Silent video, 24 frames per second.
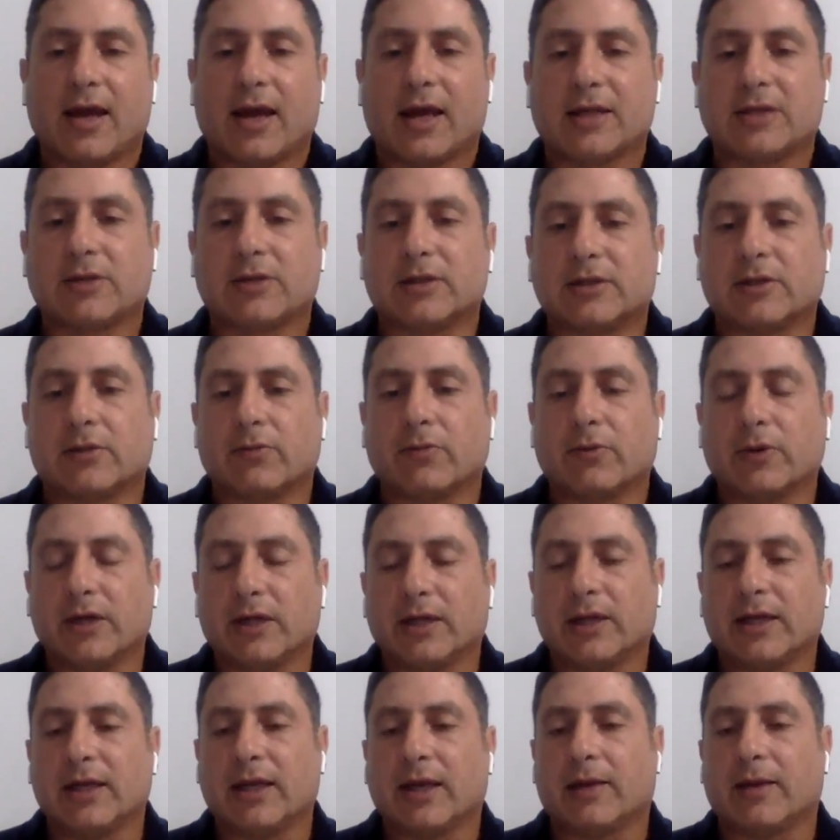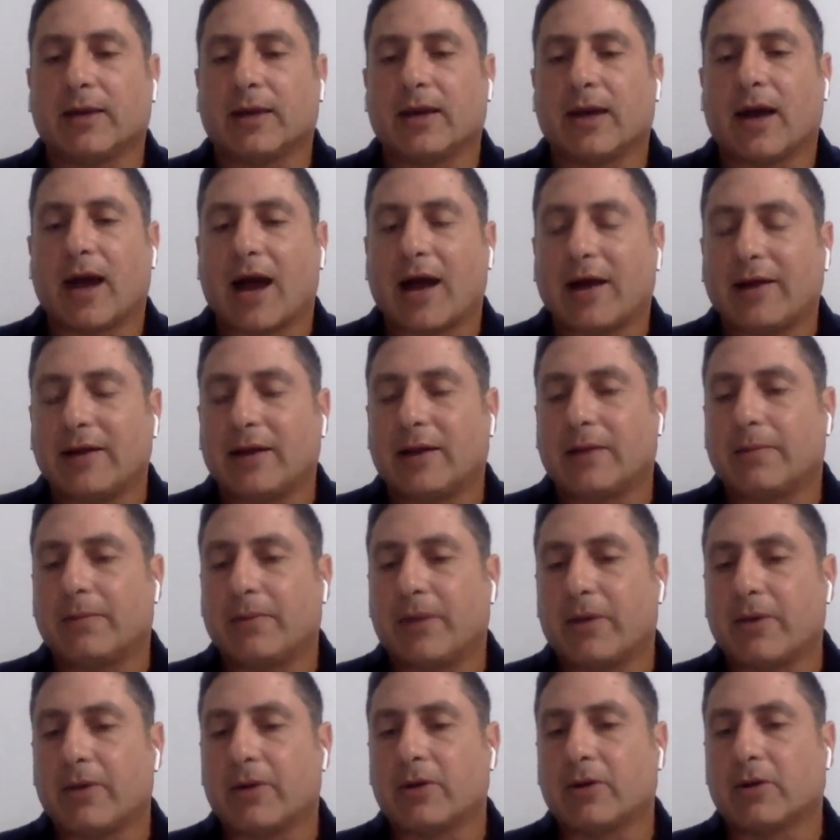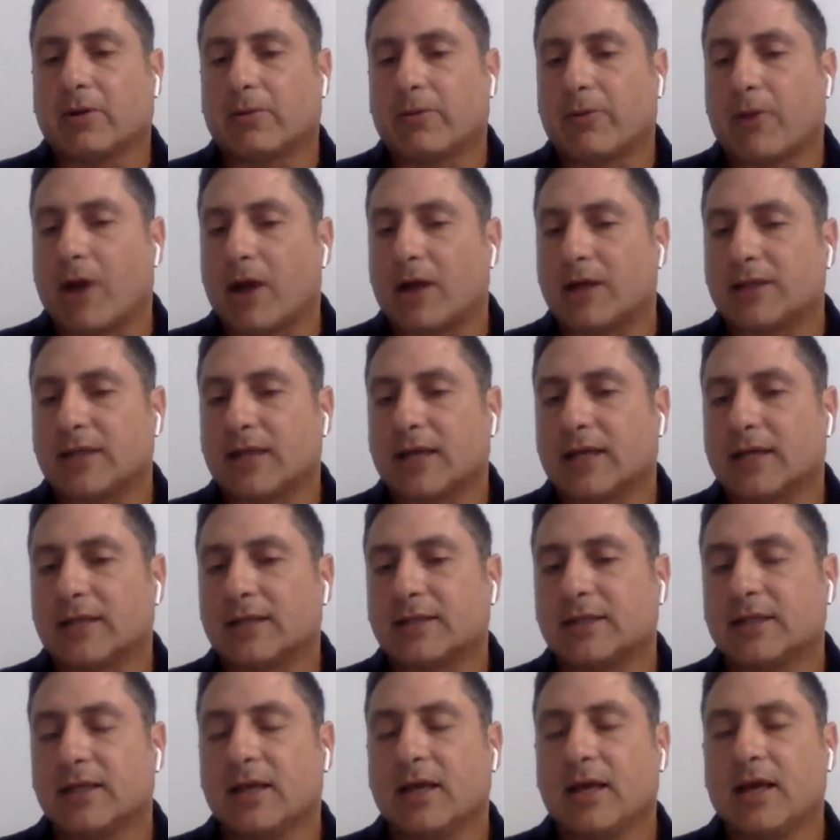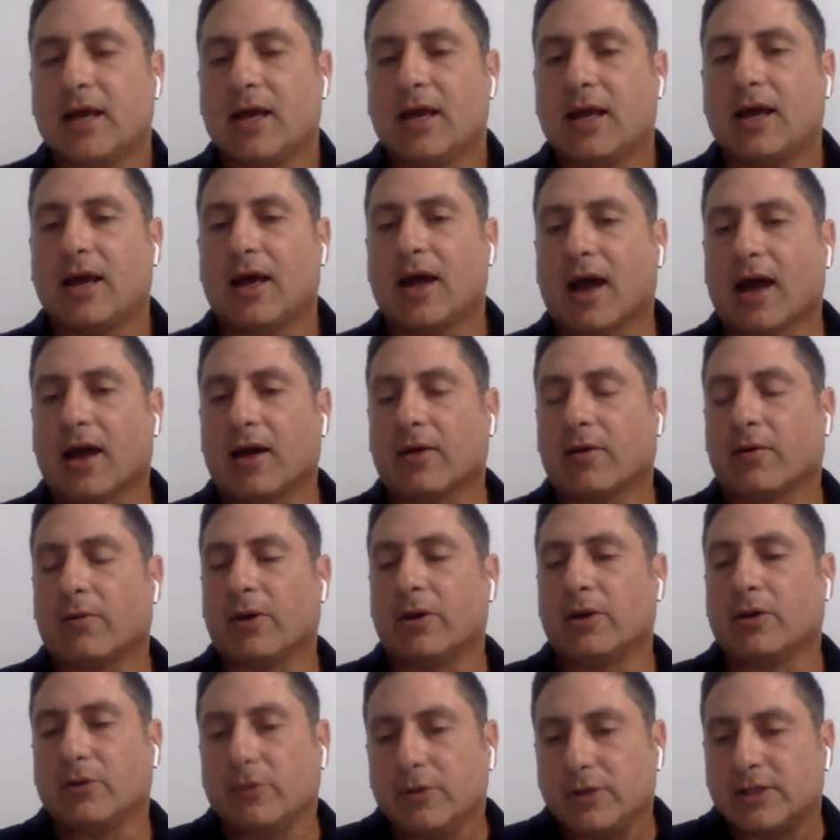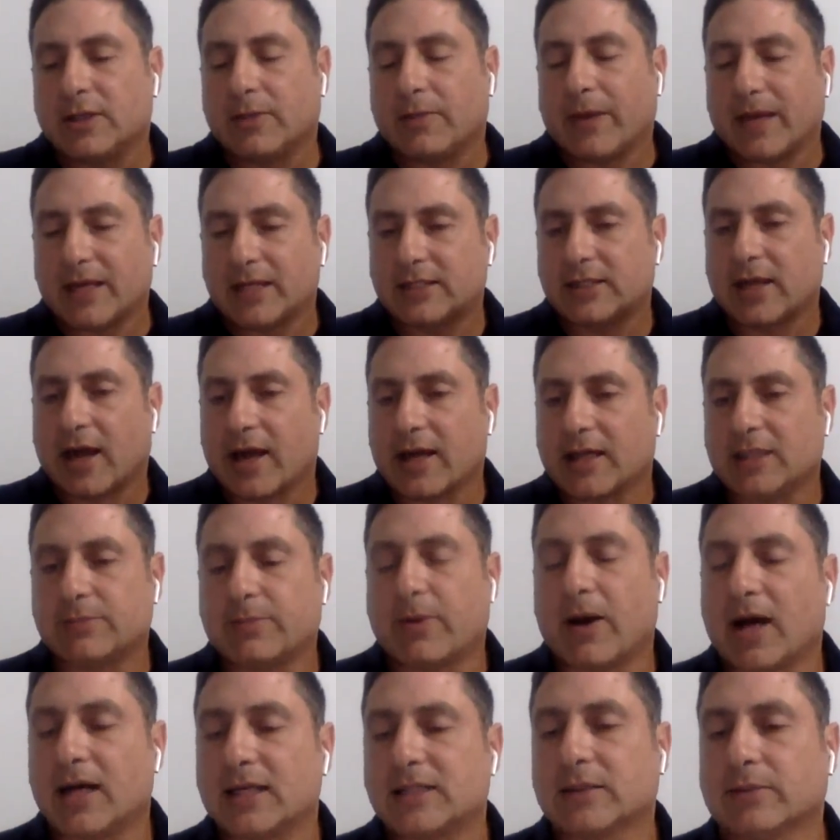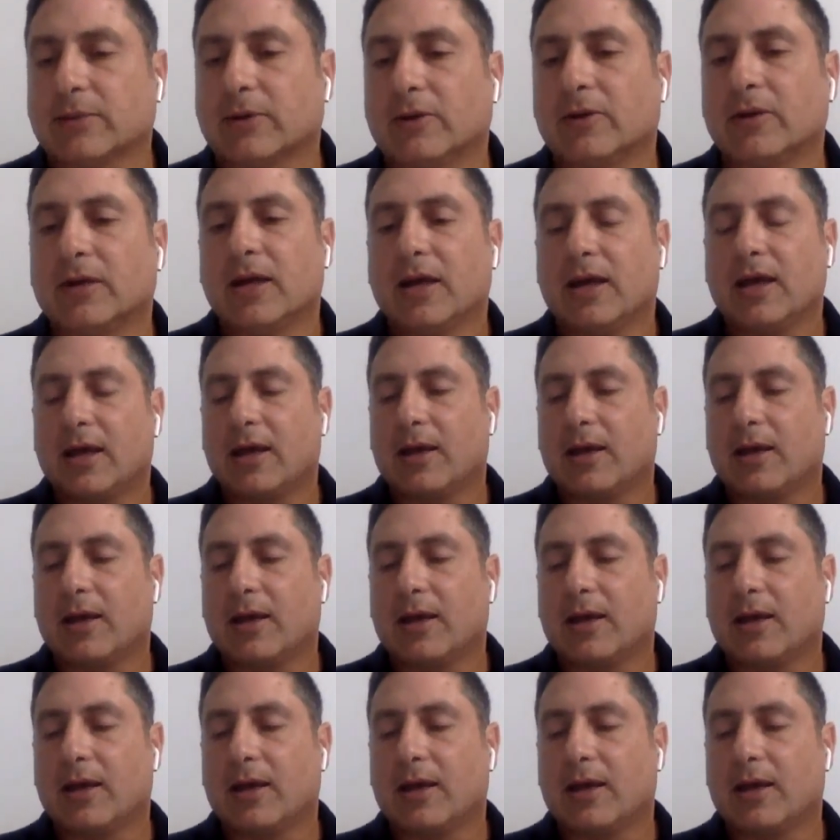And so it's a really highly empirical process where you use the best science possible.